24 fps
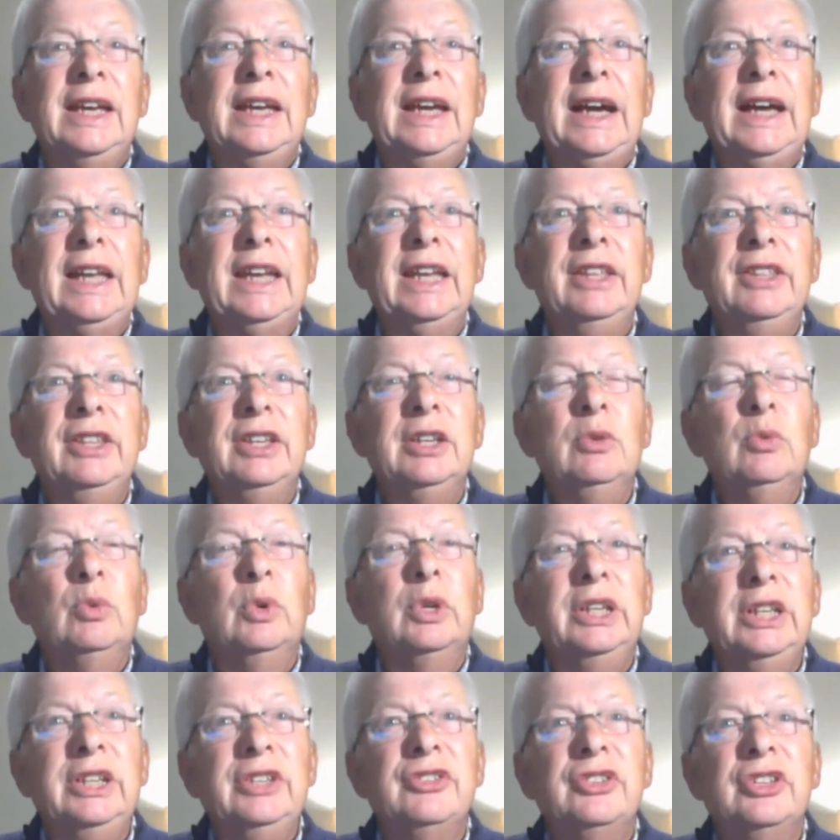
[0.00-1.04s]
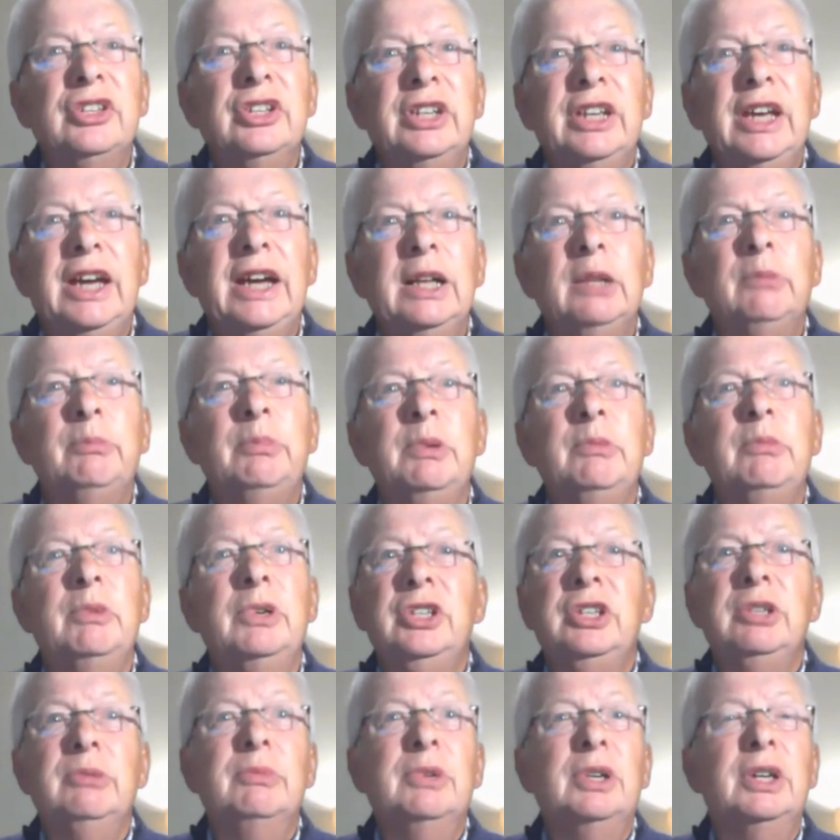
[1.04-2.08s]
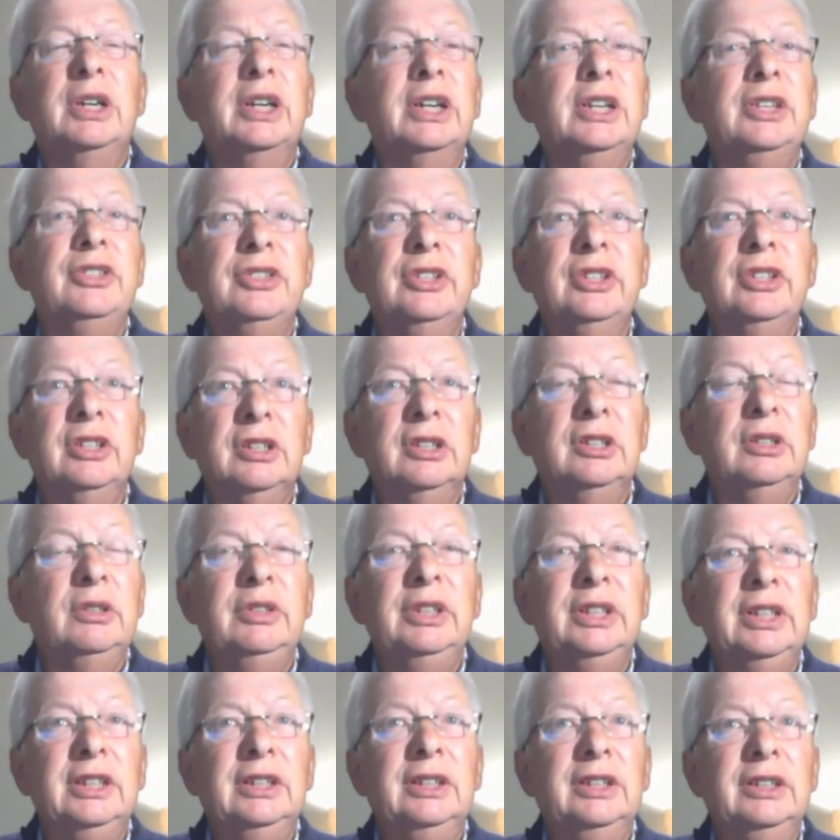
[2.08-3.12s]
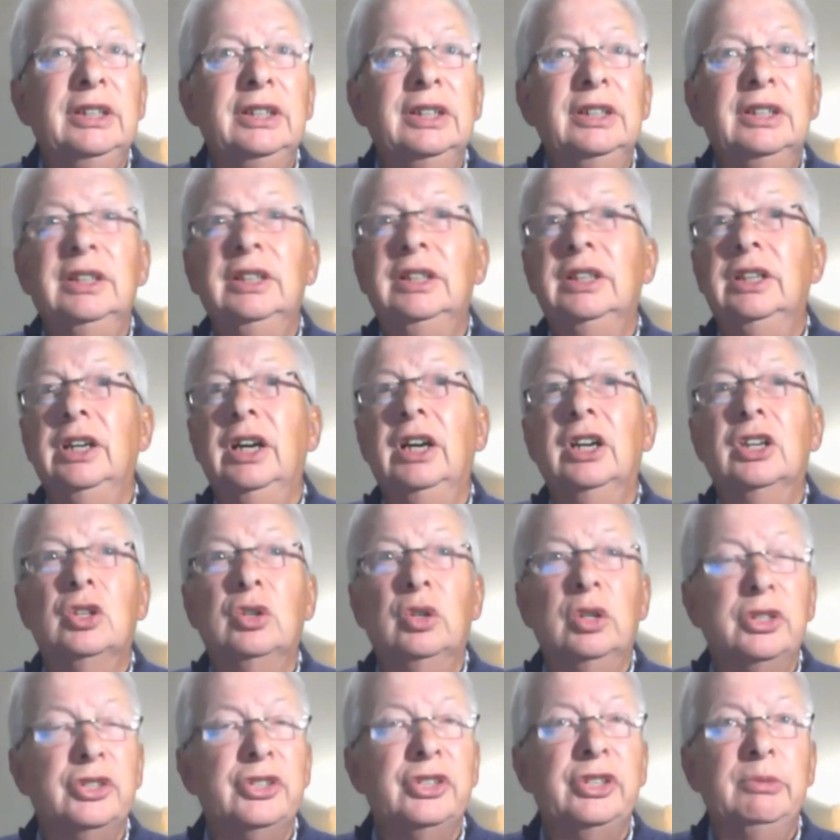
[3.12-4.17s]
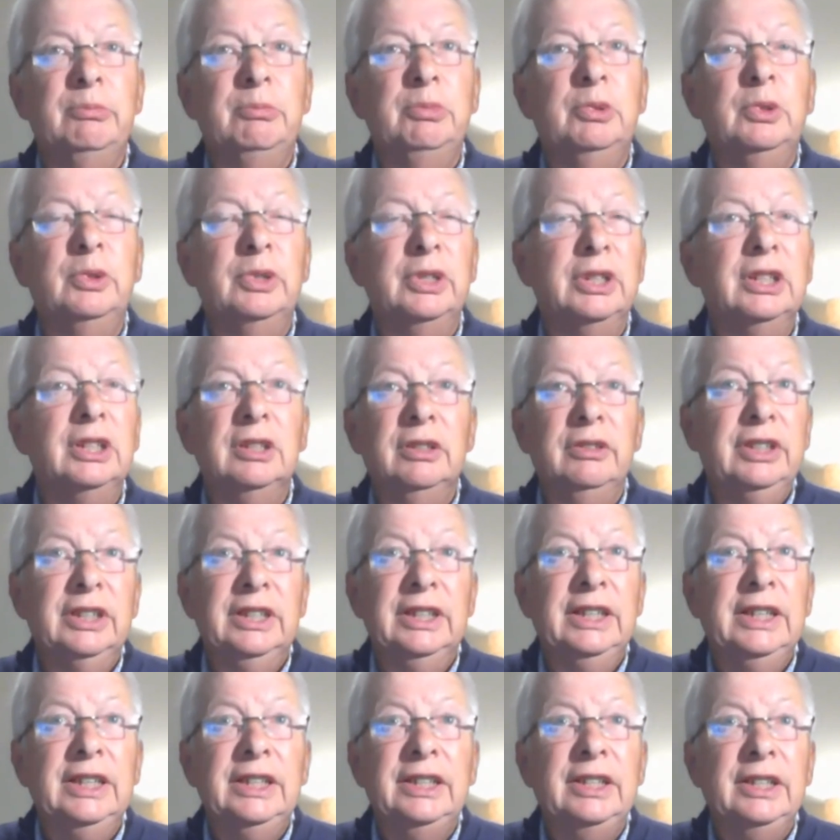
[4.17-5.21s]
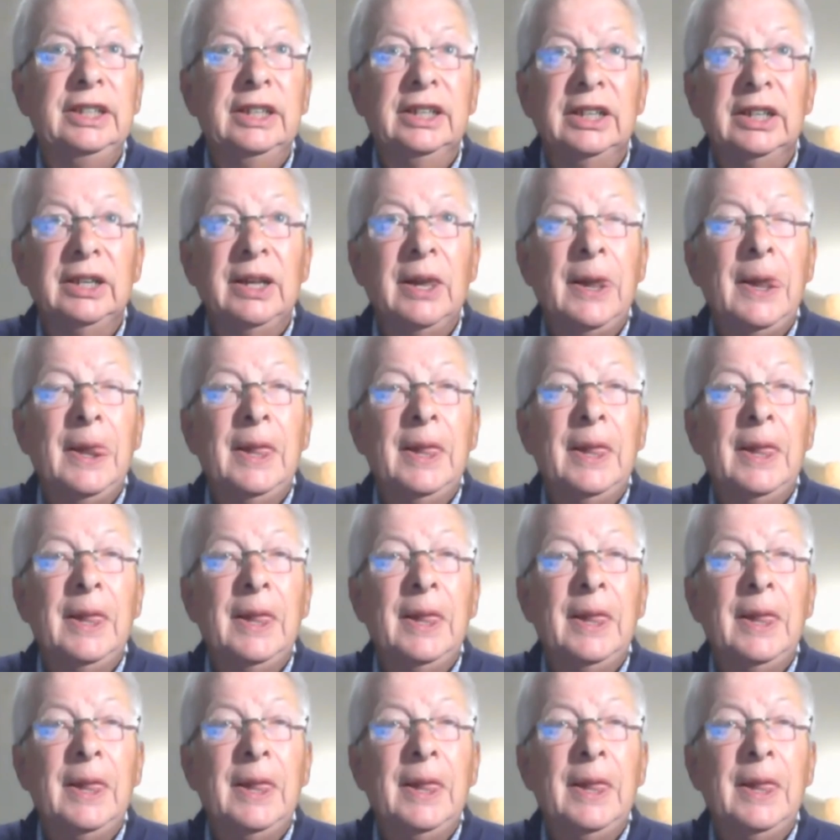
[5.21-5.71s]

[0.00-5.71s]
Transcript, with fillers: And I think what is going to help emerging markets, including uh, across the board, including in India,